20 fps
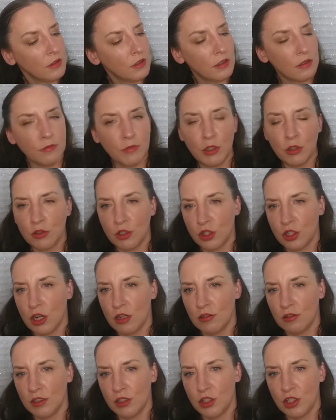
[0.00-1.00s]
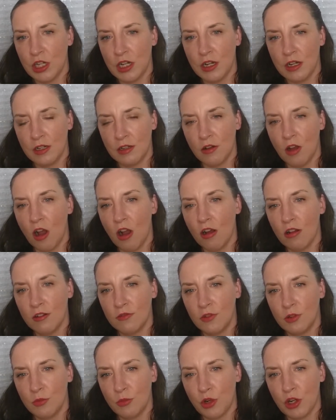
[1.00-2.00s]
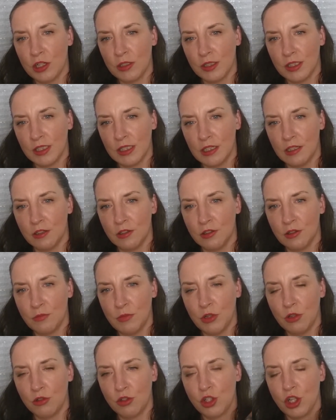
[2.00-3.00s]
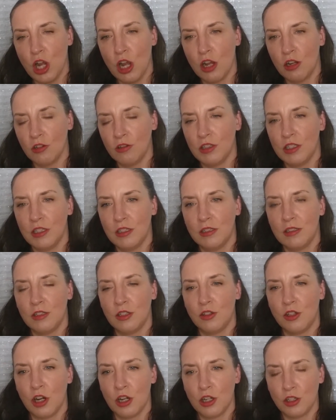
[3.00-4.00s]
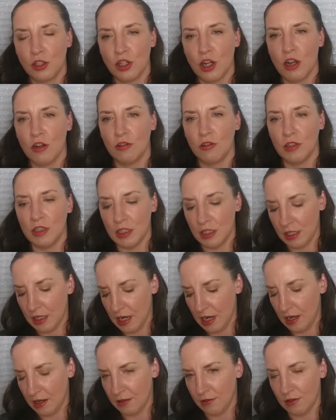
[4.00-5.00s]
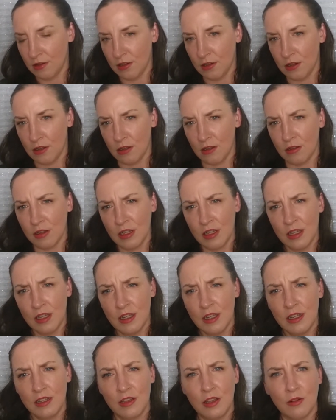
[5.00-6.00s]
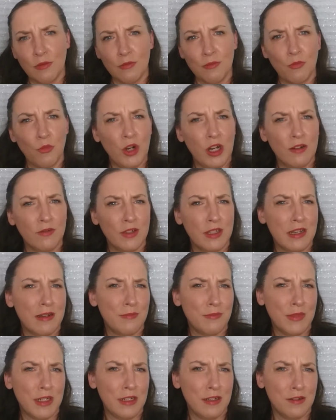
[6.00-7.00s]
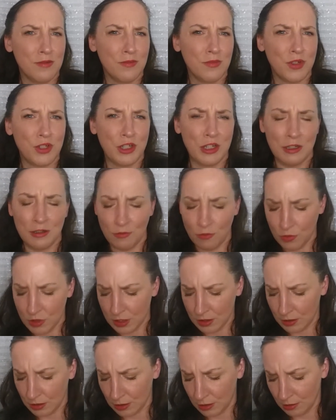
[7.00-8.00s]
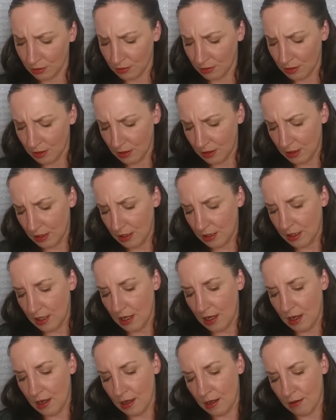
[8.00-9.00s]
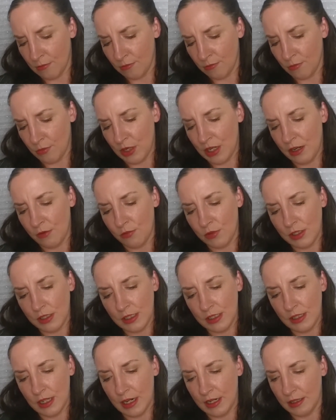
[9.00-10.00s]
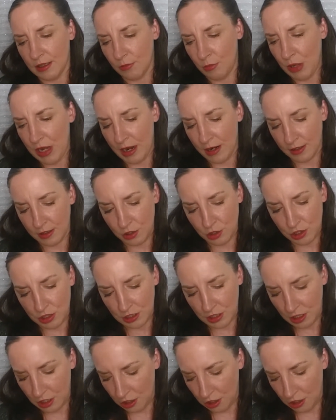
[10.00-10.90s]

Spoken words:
the milk chocolate shade. All of them were on sale. The milk chocolate, the dark chocolate, and the whatever that medium shade was. But I really like the packaging